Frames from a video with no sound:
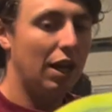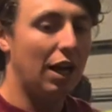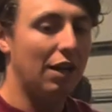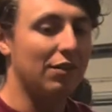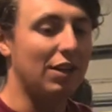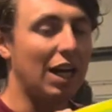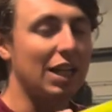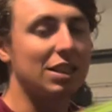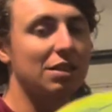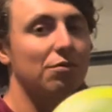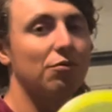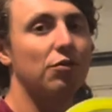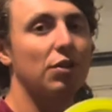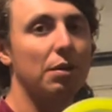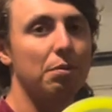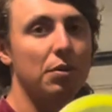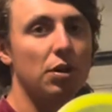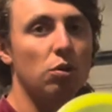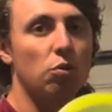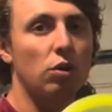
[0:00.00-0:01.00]
I've got some
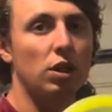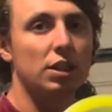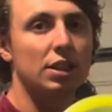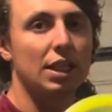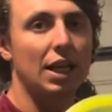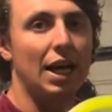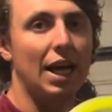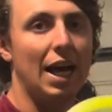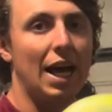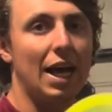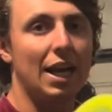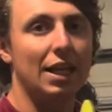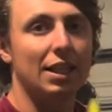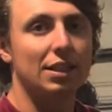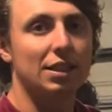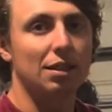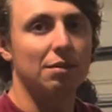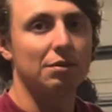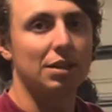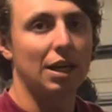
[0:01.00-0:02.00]
flippier ones that I add in
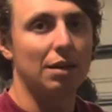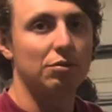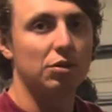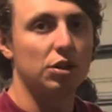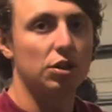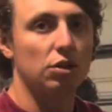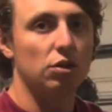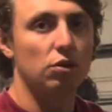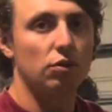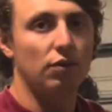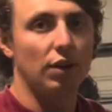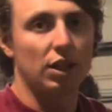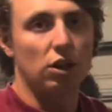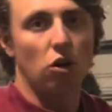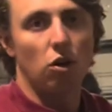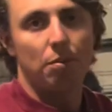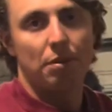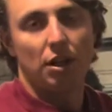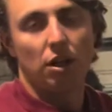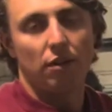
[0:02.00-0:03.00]
sometimes too if I
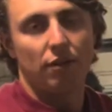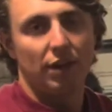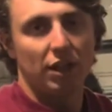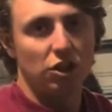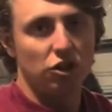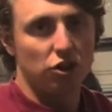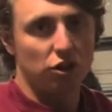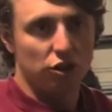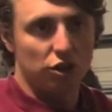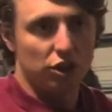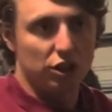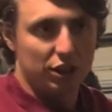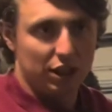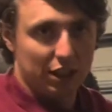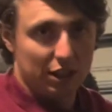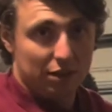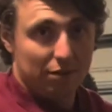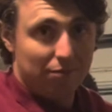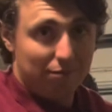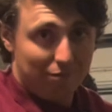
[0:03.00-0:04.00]
go up in elevation or just
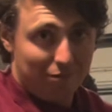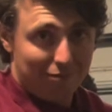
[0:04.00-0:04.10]
need